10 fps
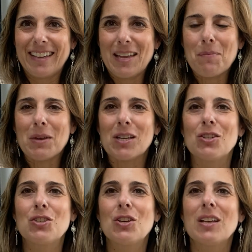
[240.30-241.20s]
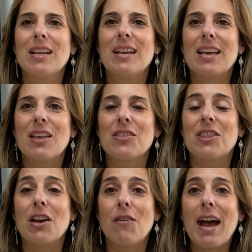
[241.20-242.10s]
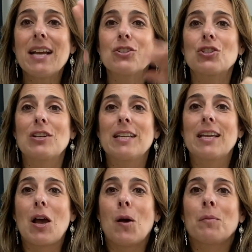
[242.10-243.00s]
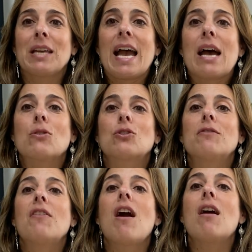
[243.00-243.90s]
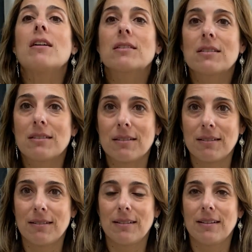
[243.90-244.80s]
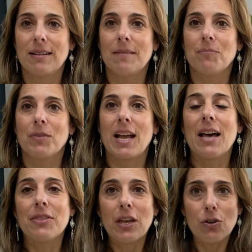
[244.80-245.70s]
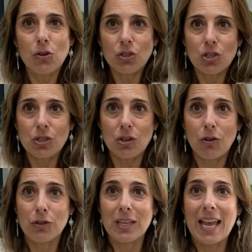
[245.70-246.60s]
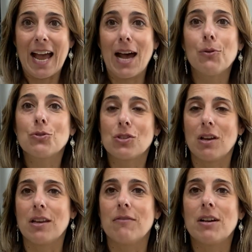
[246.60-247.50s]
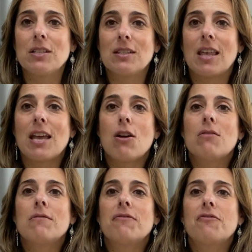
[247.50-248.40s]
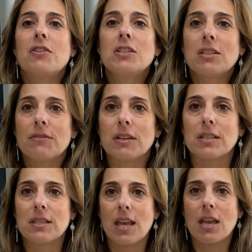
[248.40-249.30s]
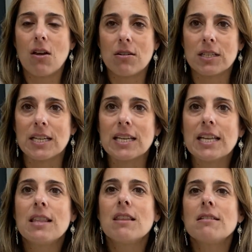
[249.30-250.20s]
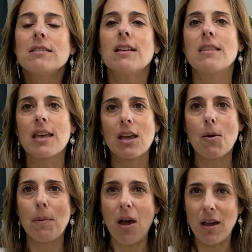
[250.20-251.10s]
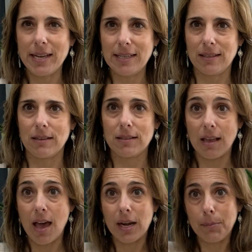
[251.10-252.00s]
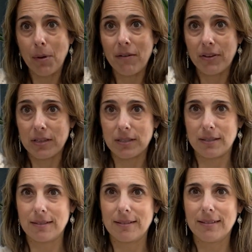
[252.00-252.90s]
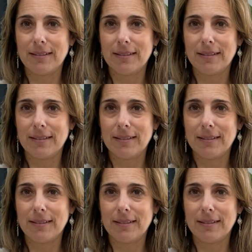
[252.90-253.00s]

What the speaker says: image, they're actually coming out of us. And they're not just on the outside of us, they are in front of us, they are underneath us, and they are behind us and above us.